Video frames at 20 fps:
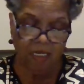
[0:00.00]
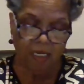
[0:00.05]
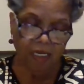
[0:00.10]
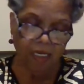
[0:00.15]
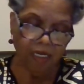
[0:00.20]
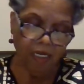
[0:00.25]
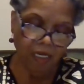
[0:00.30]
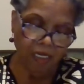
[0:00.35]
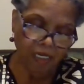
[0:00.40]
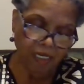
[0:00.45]

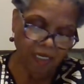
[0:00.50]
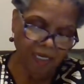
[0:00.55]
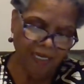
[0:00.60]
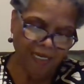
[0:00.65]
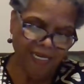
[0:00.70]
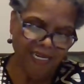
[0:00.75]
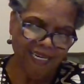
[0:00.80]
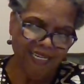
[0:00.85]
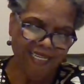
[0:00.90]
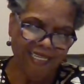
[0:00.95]

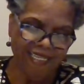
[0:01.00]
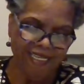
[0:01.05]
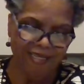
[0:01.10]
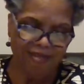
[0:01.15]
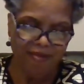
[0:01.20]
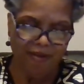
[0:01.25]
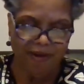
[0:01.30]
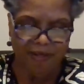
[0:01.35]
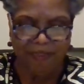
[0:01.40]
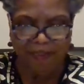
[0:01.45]
this
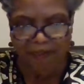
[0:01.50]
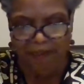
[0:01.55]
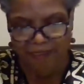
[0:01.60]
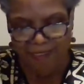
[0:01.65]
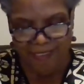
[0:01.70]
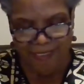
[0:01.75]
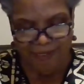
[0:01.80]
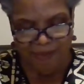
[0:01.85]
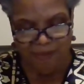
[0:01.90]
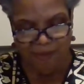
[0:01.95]
is right
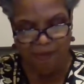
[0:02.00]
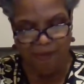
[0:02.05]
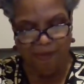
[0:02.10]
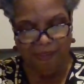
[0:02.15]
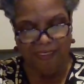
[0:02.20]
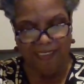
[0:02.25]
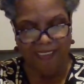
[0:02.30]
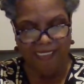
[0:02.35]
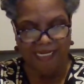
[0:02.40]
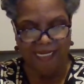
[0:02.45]
here, I know.
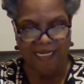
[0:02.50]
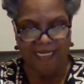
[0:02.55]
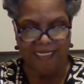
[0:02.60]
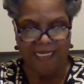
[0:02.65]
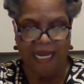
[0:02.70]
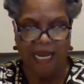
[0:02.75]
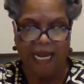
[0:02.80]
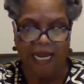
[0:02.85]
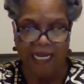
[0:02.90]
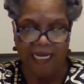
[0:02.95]
It
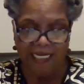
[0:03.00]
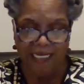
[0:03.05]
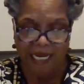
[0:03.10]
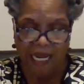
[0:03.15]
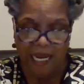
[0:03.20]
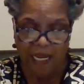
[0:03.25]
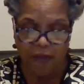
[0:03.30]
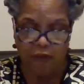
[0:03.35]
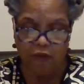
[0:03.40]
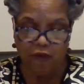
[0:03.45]
says, I
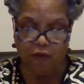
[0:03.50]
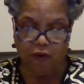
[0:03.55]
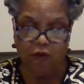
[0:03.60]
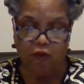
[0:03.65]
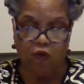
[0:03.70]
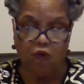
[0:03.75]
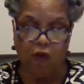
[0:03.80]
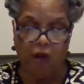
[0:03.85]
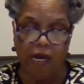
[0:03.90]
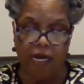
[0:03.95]
like your
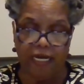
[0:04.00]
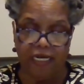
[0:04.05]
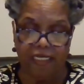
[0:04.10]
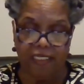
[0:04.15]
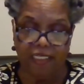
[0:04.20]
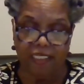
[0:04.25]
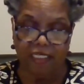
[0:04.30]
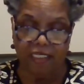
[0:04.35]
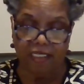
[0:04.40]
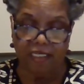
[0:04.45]

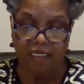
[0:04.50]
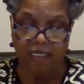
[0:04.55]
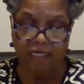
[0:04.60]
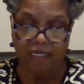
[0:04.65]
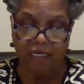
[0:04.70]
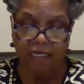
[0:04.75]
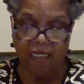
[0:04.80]
Christ.